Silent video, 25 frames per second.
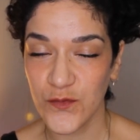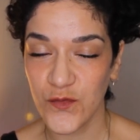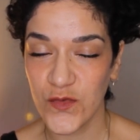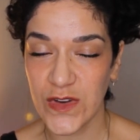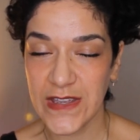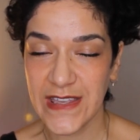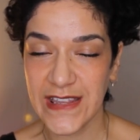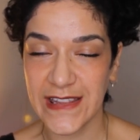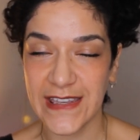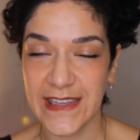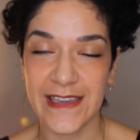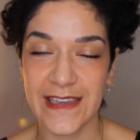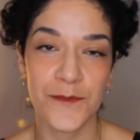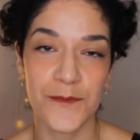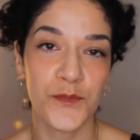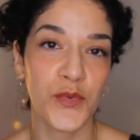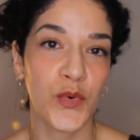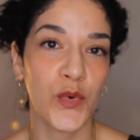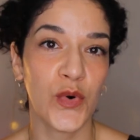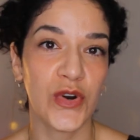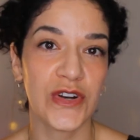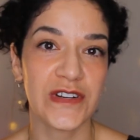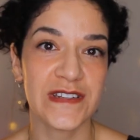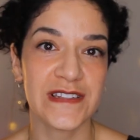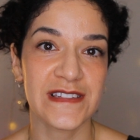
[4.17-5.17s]
really
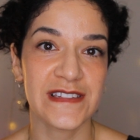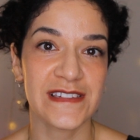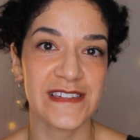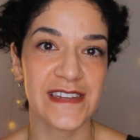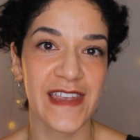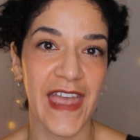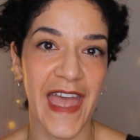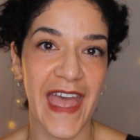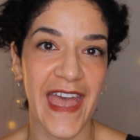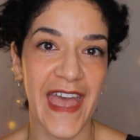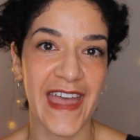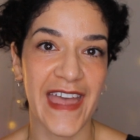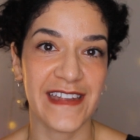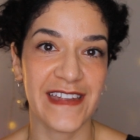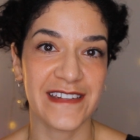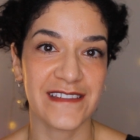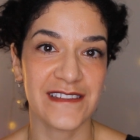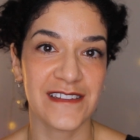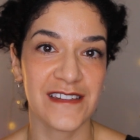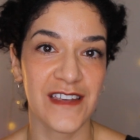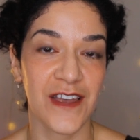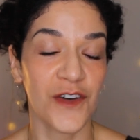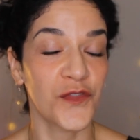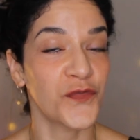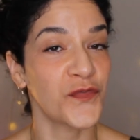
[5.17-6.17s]
important and
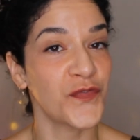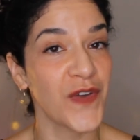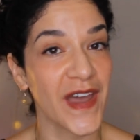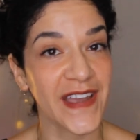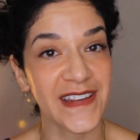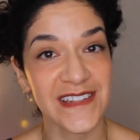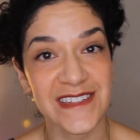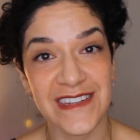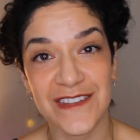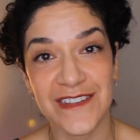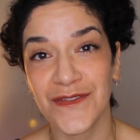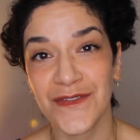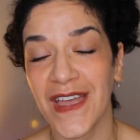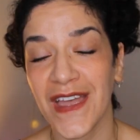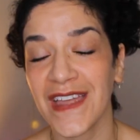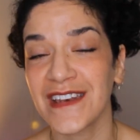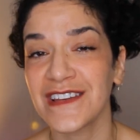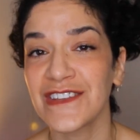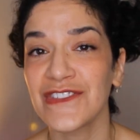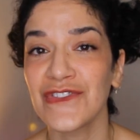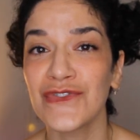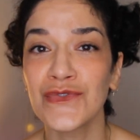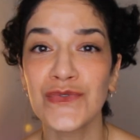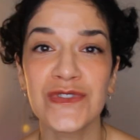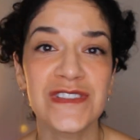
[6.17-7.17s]
effective and
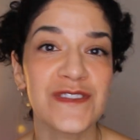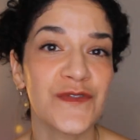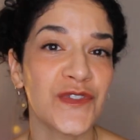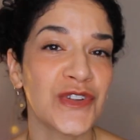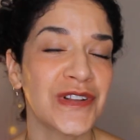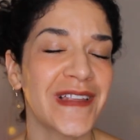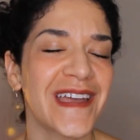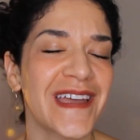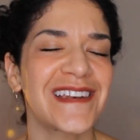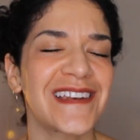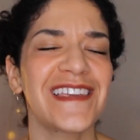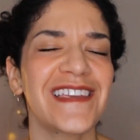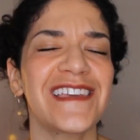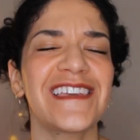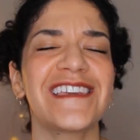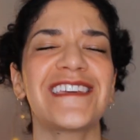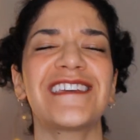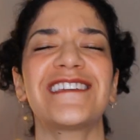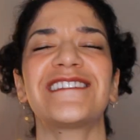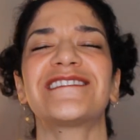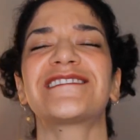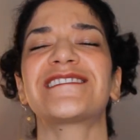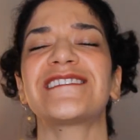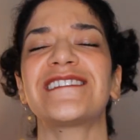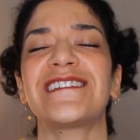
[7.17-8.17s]
useful and
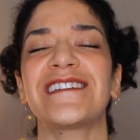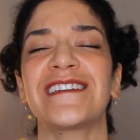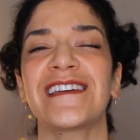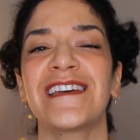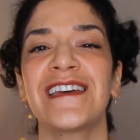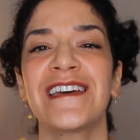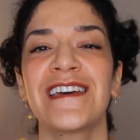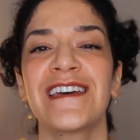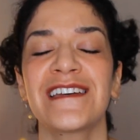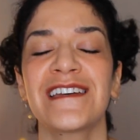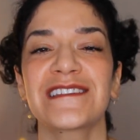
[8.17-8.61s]
easy